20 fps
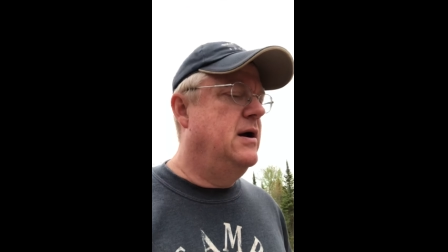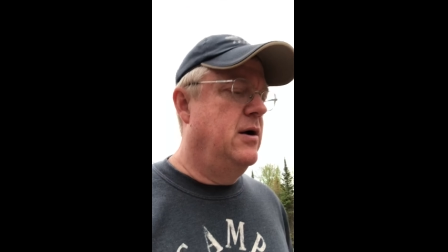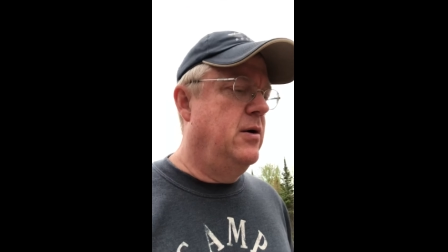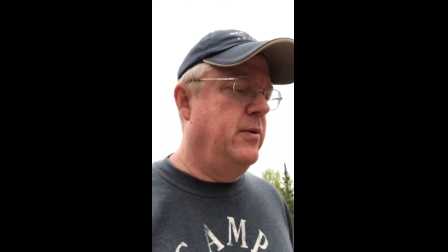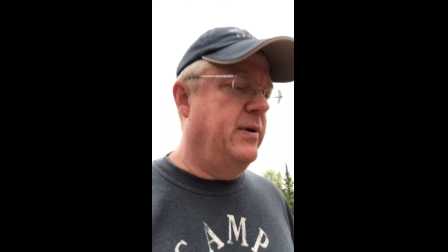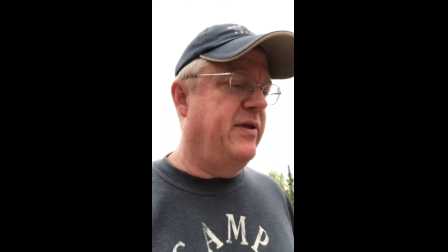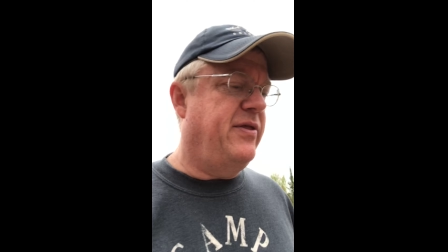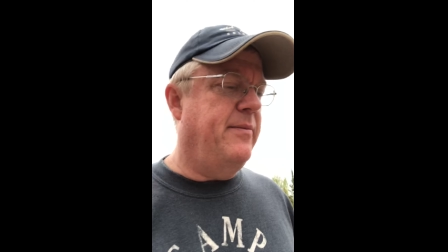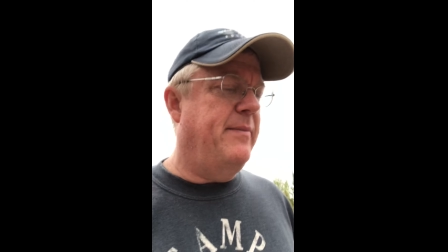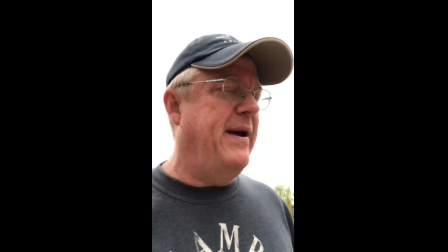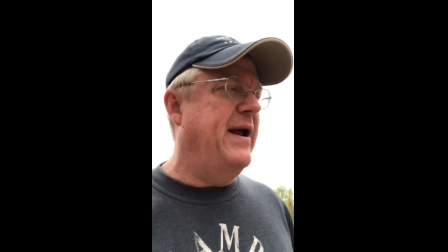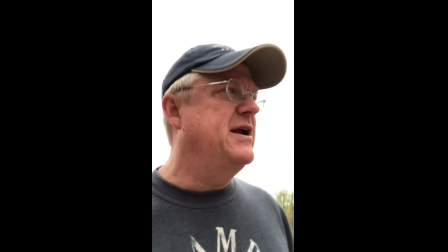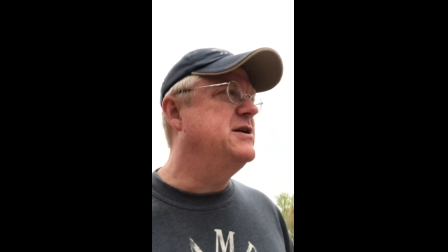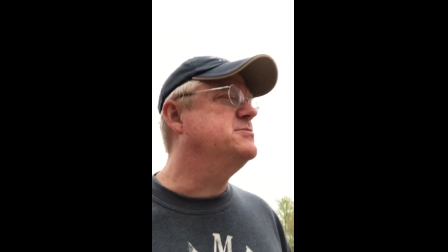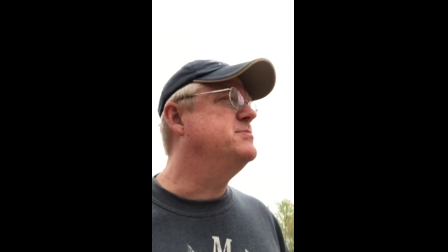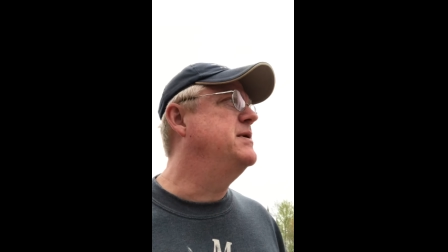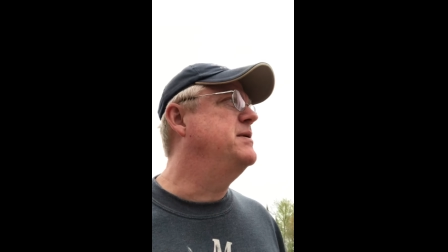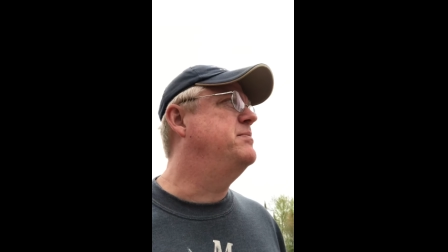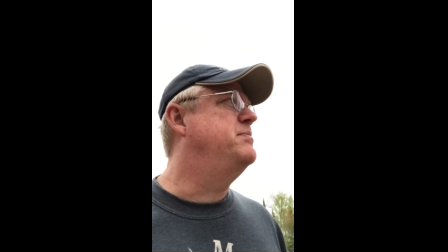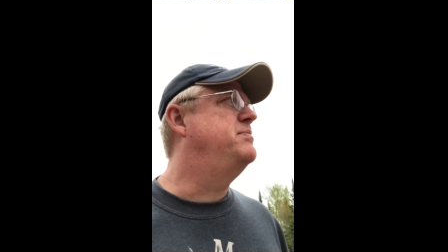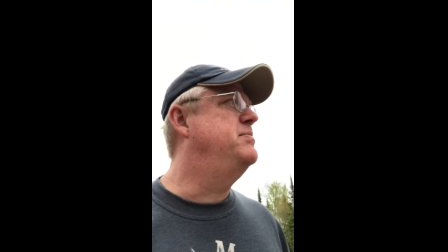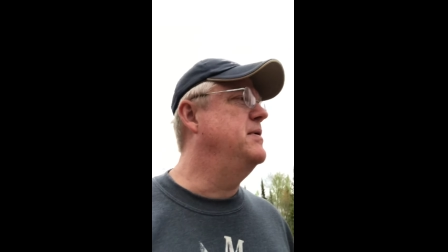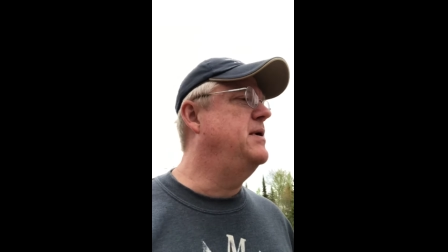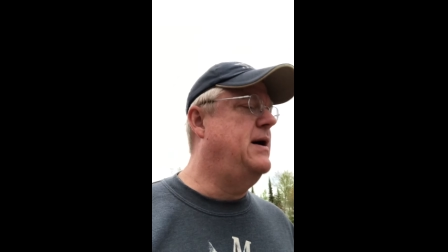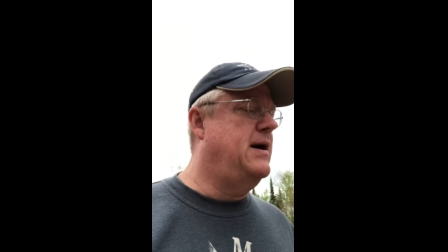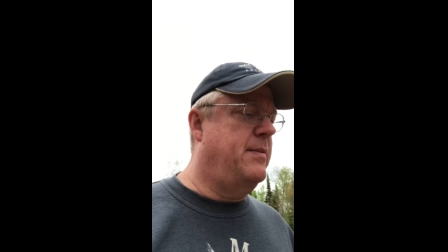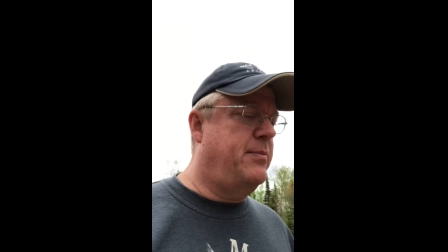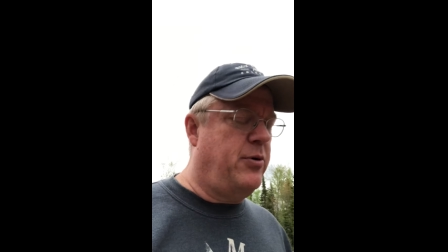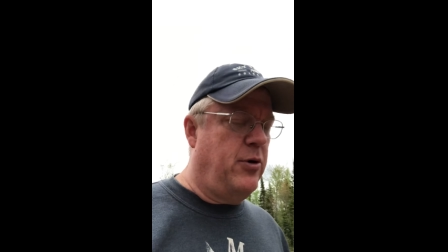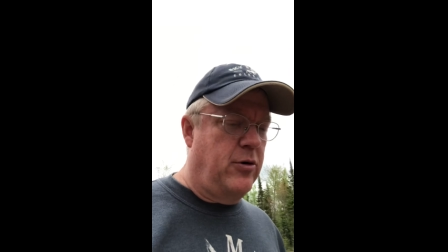with a management
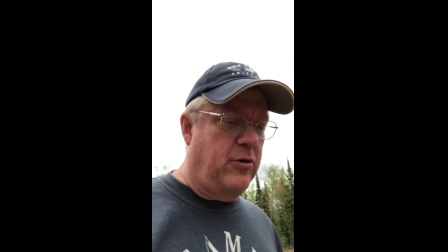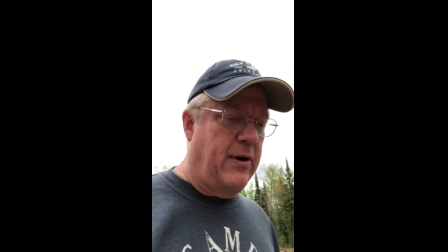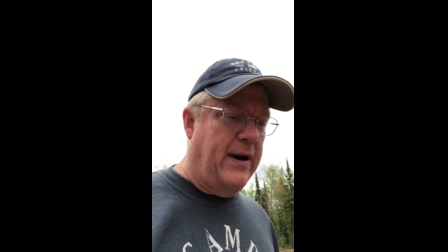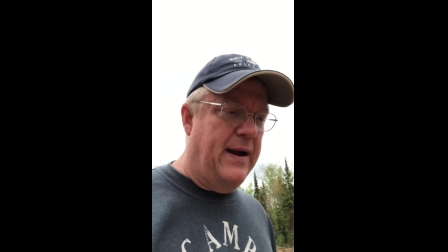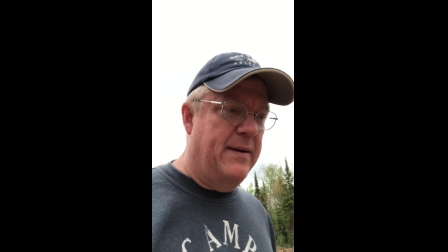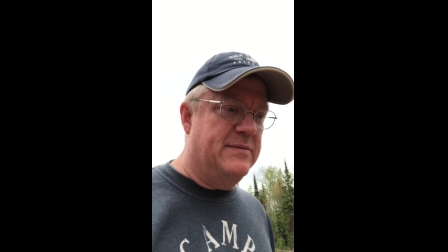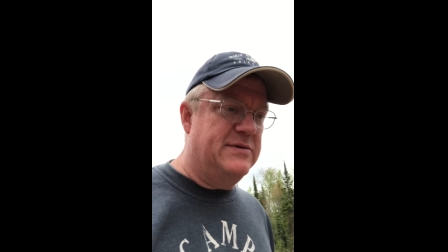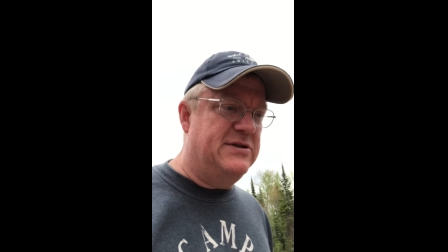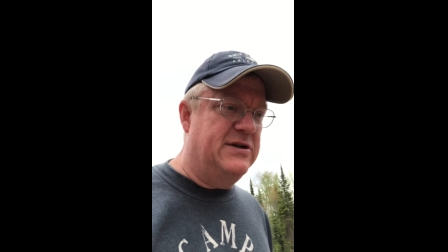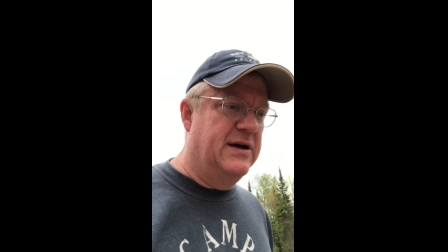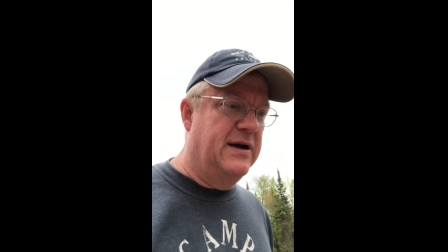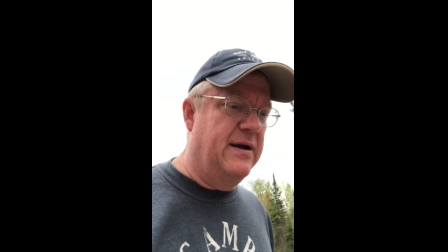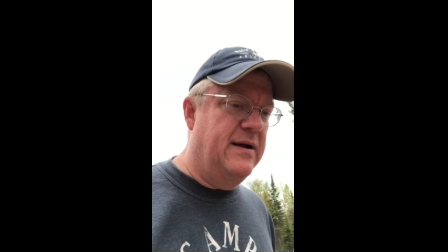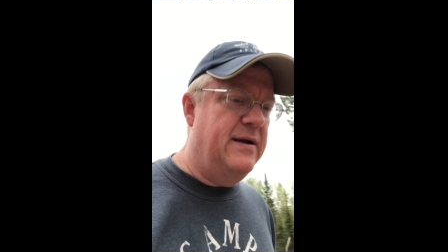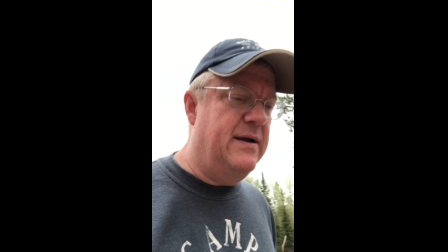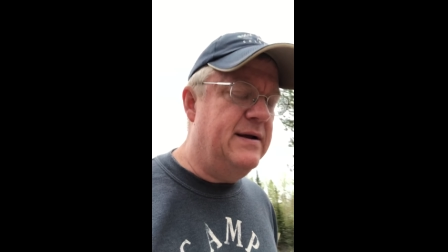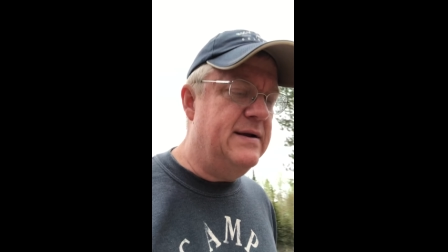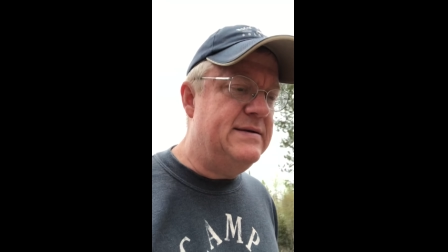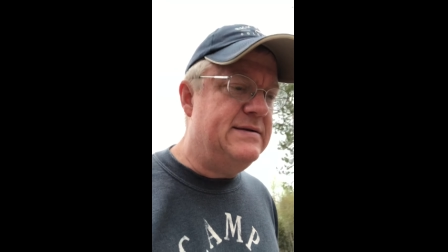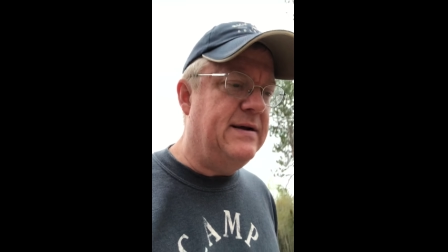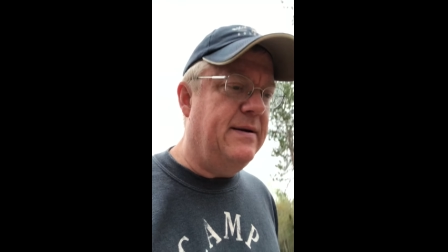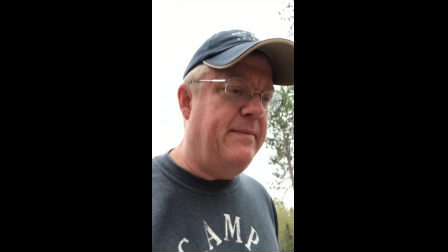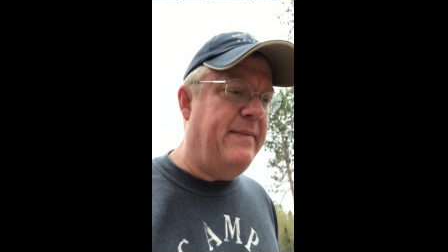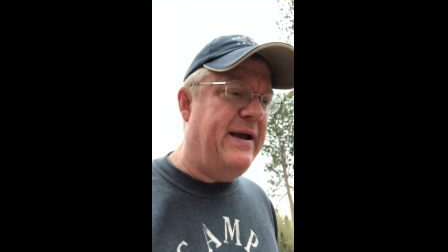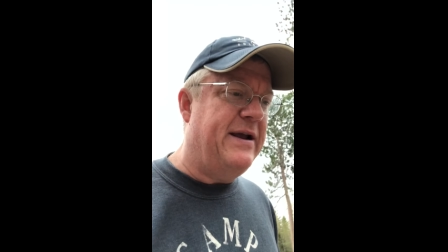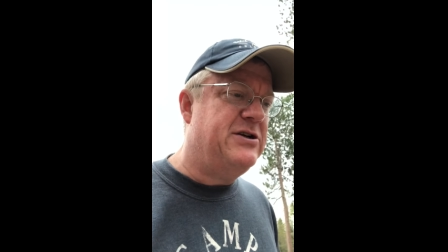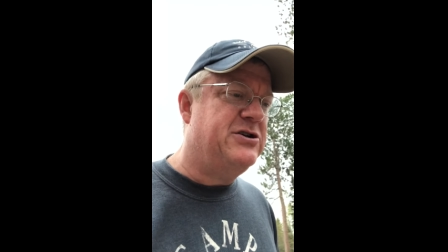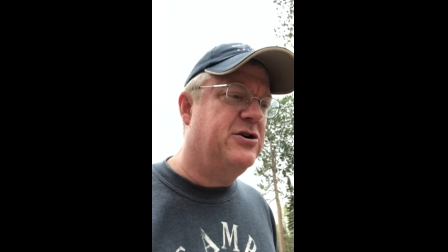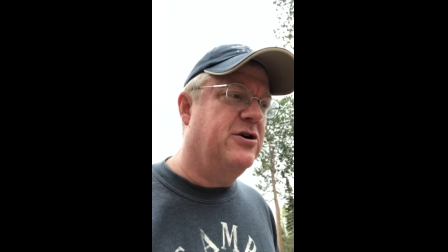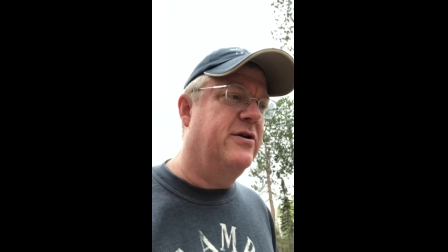program to
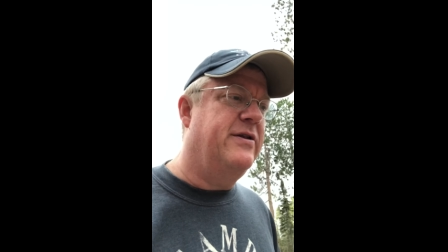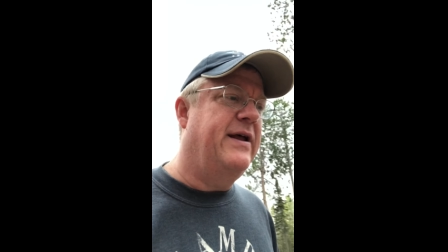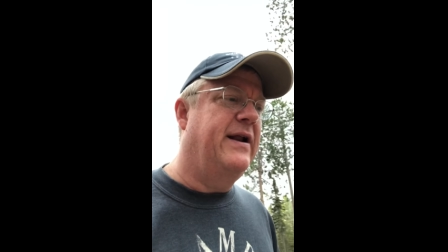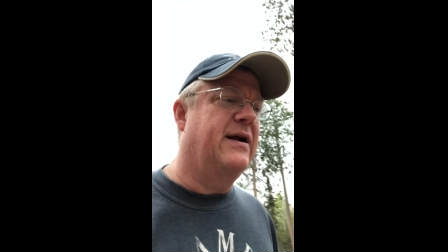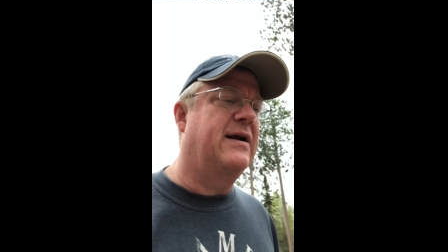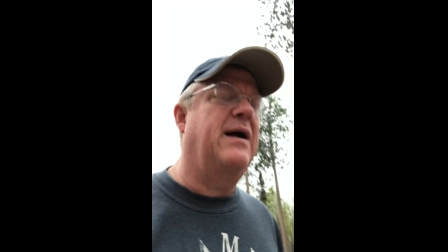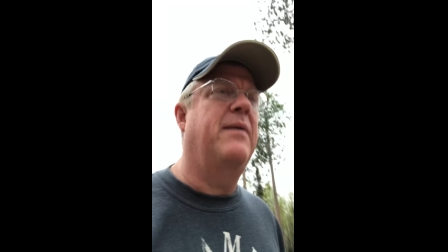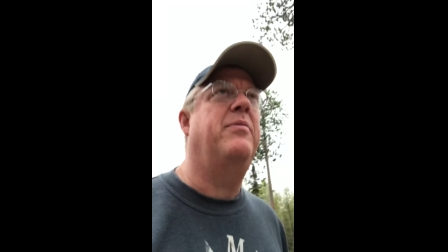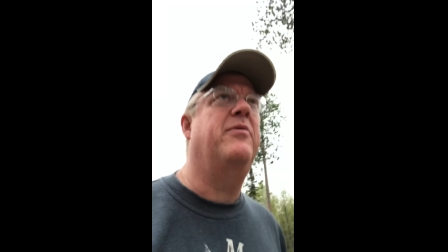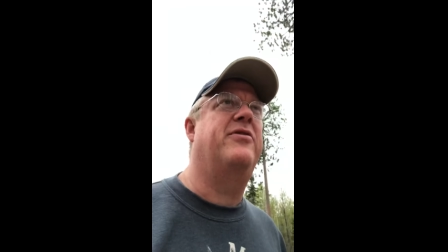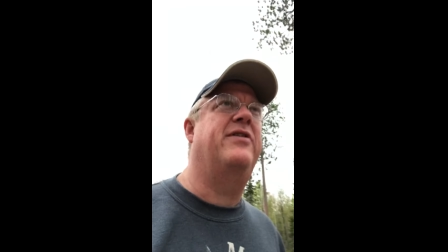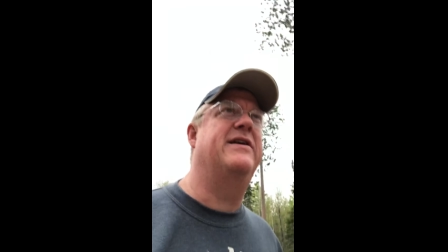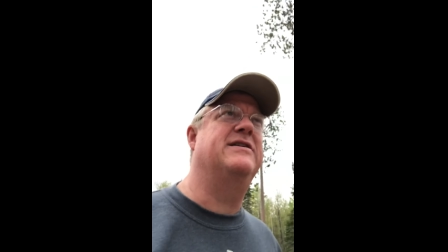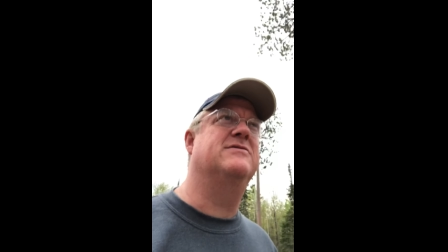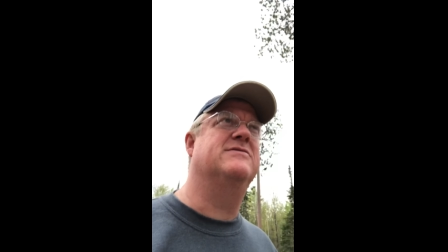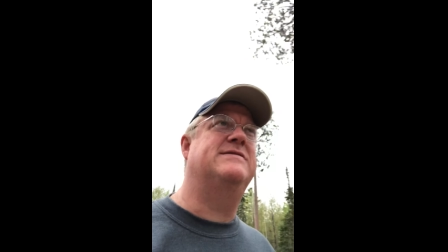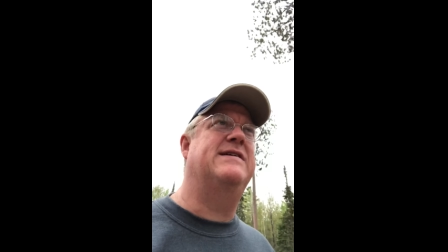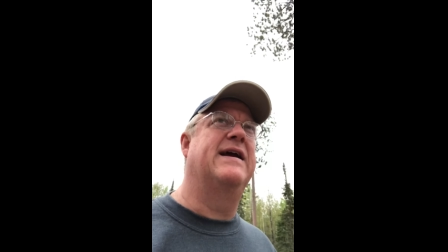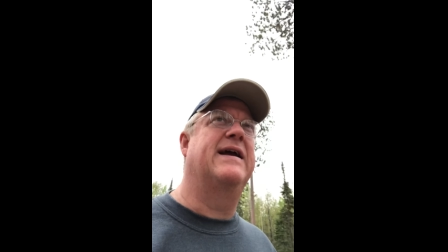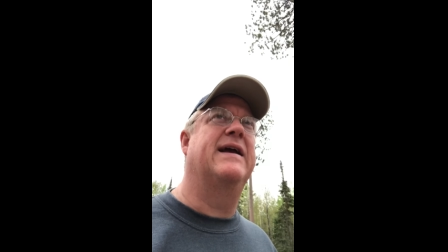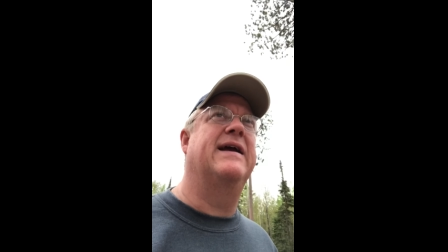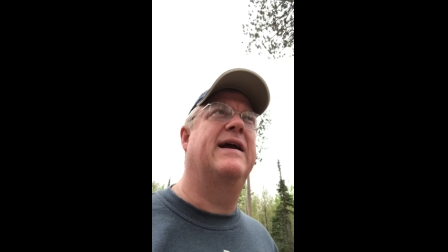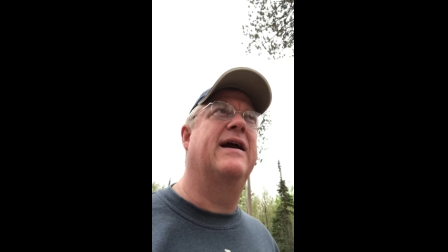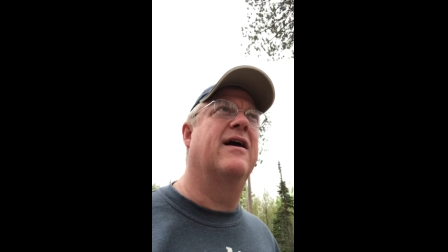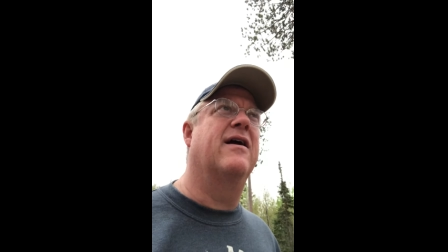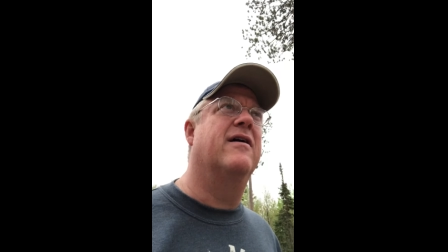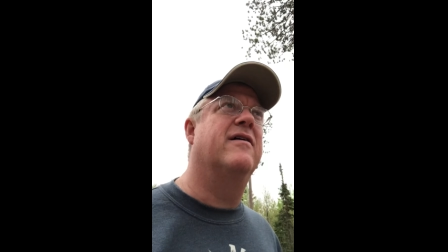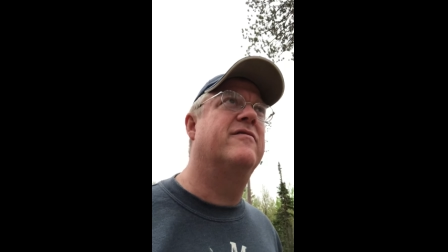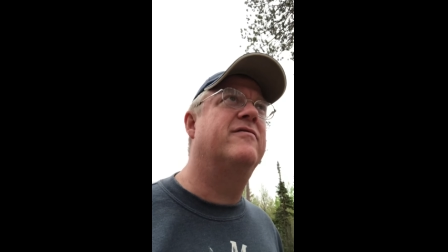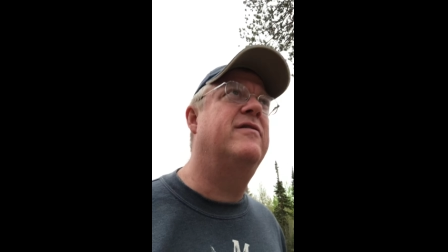make sure that a couple things are taken
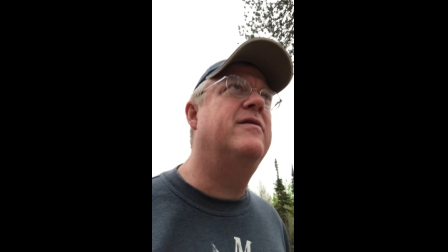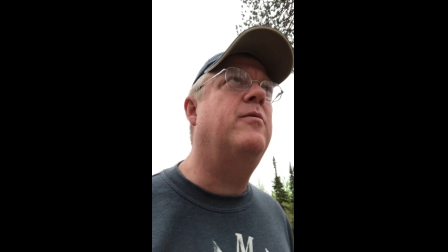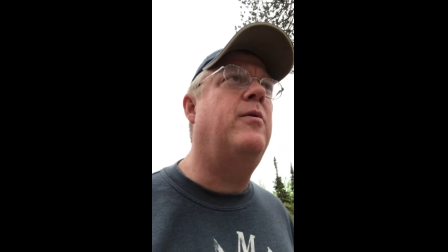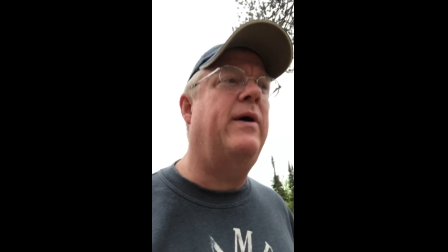care of.